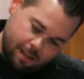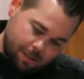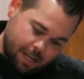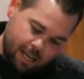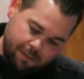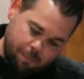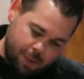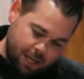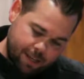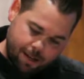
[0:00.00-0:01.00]
I'm going to have to
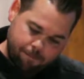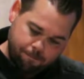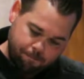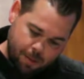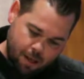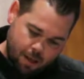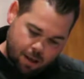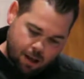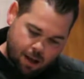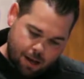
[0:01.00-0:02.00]
break it up.
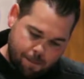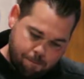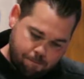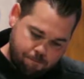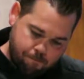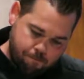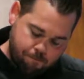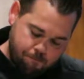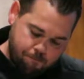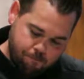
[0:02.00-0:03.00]
Um,
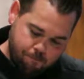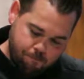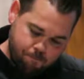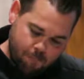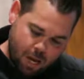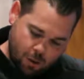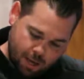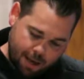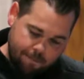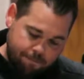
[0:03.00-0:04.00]

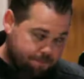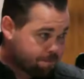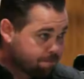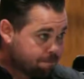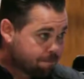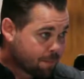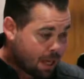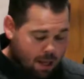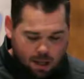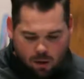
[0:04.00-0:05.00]
okay.
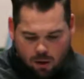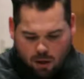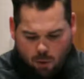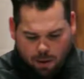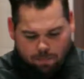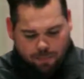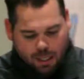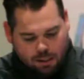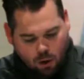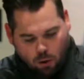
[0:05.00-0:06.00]
Well,
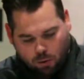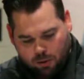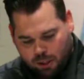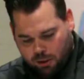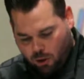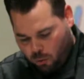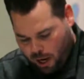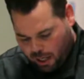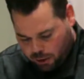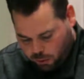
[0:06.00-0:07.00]
let's go, let's go
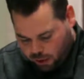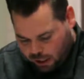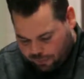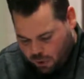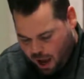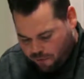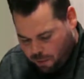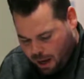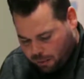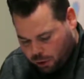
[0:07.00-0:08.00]
right into it. If you have
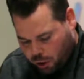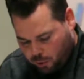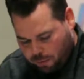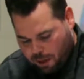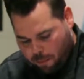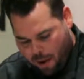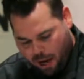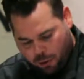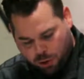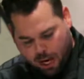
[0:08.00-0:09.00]
your Bibles, turn with me to
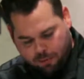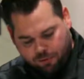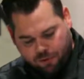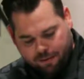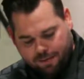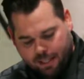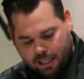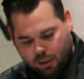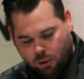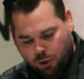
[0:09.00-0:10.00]
Matthew chapter fifteen
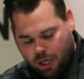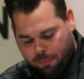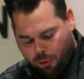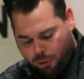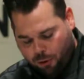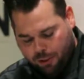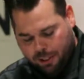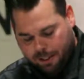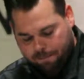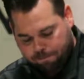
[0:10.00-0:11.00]
and Luke chapter
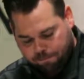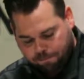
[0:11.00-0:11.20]
thirteen.